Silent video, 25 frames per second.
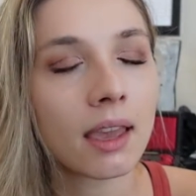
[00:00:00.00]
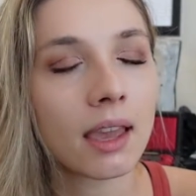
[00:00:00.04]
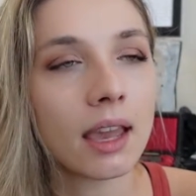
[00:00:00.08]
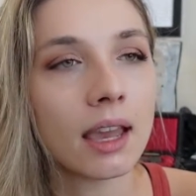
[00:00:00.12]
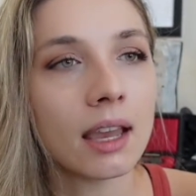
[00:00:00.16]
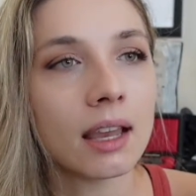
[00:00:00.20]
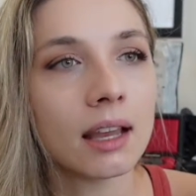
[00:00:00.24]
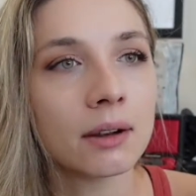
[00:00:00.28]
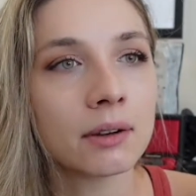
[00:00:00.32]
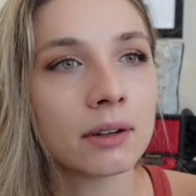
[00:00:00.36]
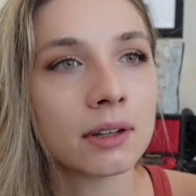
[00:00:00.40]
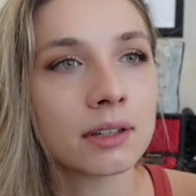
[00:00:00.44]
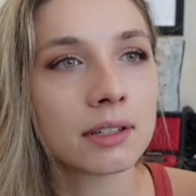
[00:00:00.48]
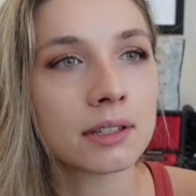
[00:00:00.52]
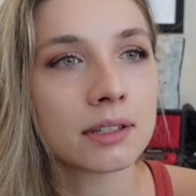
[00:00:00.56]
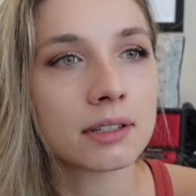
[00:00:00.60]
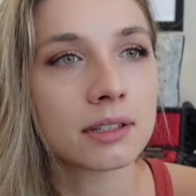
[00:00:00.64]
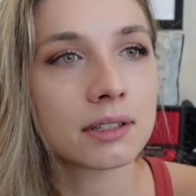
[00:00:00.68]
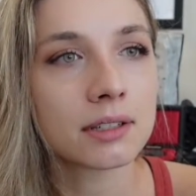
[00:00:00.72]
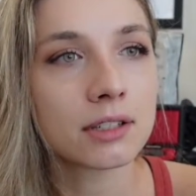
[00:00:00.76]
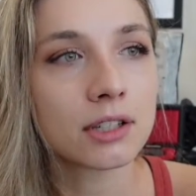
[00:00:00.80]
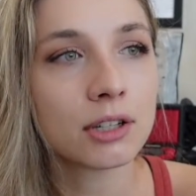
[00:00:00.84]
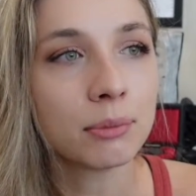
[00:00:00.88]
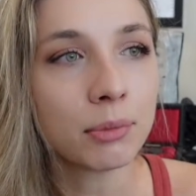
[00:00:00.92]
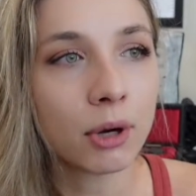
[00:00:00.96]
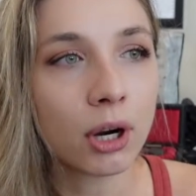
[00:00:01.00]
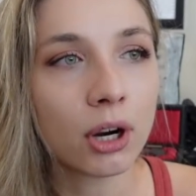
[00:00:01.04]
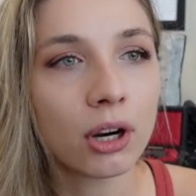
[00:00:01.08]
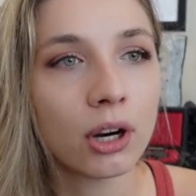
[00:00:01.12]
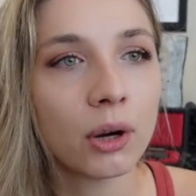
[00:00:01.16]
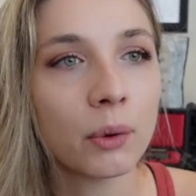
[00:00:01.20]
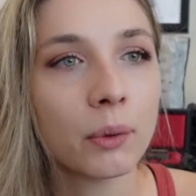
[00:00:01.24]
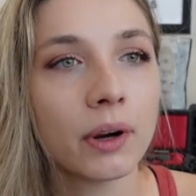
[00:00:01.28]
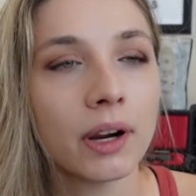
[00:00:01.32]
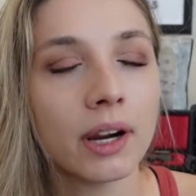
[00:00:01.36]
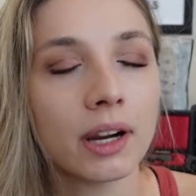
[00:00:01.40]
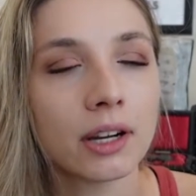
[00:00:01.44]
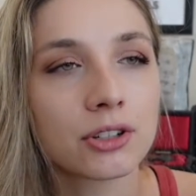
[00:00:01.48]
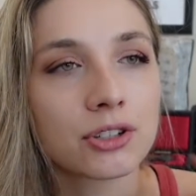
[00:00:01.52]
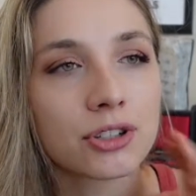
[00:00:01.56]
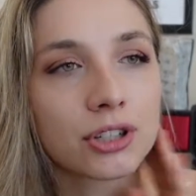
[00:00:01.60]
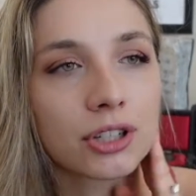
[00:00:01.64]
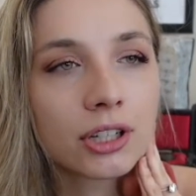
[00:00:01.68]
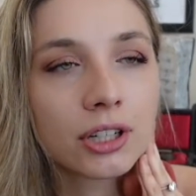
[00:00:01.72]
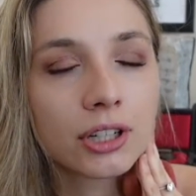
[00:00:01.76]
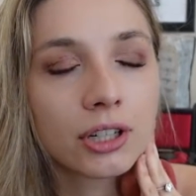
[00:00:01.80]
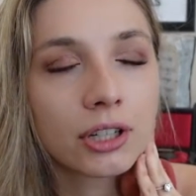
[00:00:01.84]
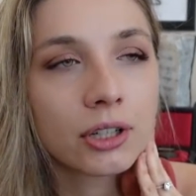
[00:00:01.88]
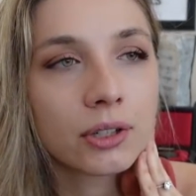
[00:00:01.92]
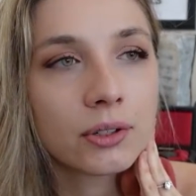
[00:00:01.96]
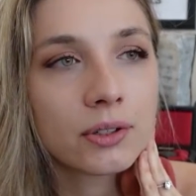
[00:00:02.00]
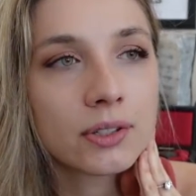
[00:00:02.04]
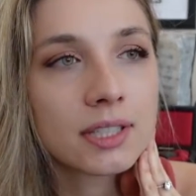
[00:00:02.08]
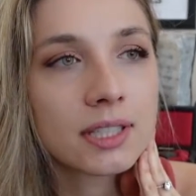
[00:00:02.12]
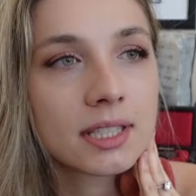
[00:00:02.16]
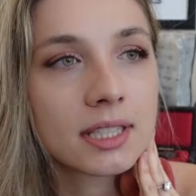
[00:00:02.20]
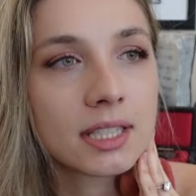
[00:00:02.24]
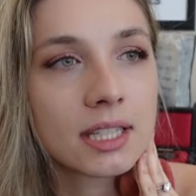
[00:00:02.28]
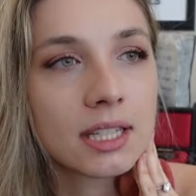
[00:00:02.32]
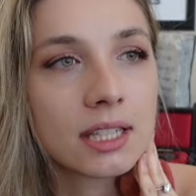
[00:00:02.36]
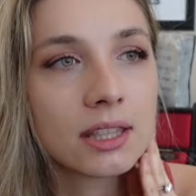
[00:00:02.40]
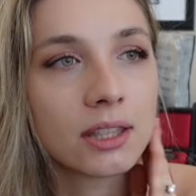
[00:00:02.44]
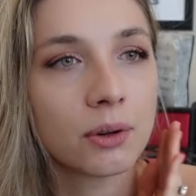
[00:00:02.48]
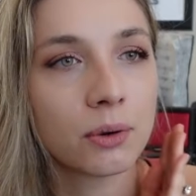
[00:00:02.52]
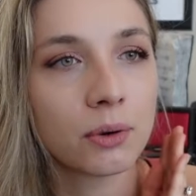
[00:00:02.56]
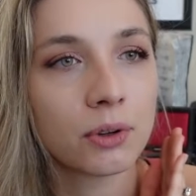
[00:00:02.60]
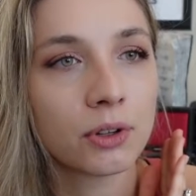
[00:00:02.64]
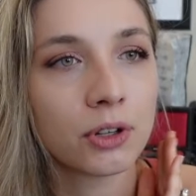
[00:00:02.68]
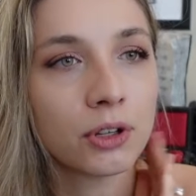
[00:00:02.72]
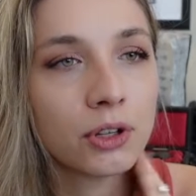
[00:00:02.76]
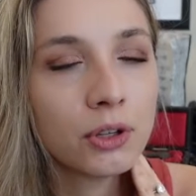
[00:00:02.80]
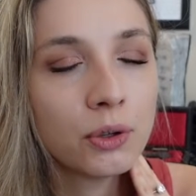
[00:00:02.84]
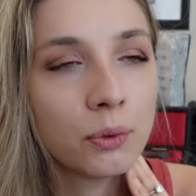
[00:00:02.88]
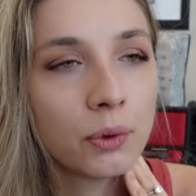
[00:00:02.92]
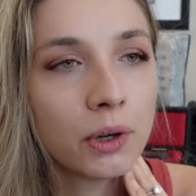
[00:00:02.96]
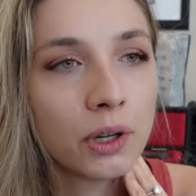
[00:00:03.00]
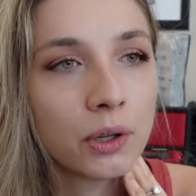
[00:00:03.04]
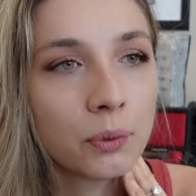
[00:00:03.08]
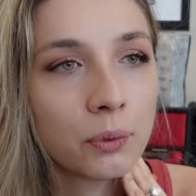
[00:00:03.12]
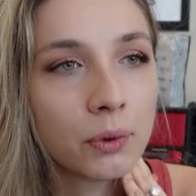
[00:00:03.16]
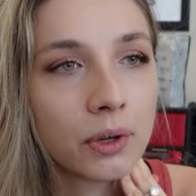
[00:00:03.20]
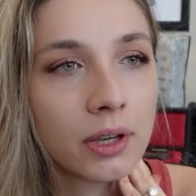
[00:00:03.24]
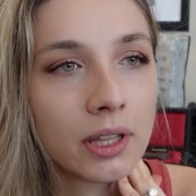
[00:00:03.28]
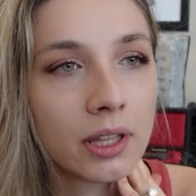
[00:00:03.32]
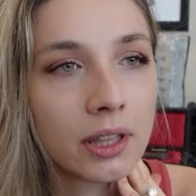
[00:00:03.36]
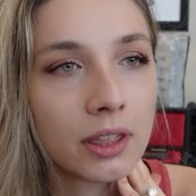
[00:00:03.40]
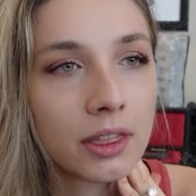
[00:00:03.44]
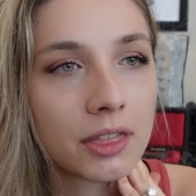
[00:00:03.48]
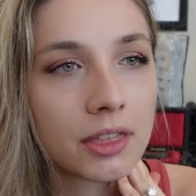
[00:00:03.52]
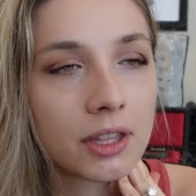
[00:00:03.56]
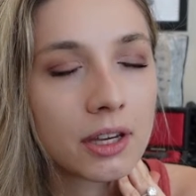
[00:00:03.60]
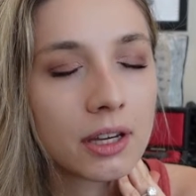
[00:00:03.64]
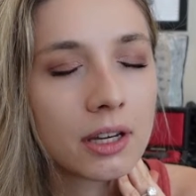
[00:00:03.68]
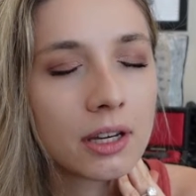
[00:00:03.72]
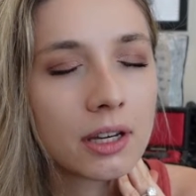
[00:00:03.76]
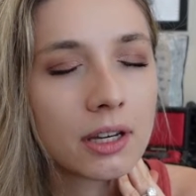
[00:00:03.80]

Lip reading: And tomorrow we're actually gonna go see the new one with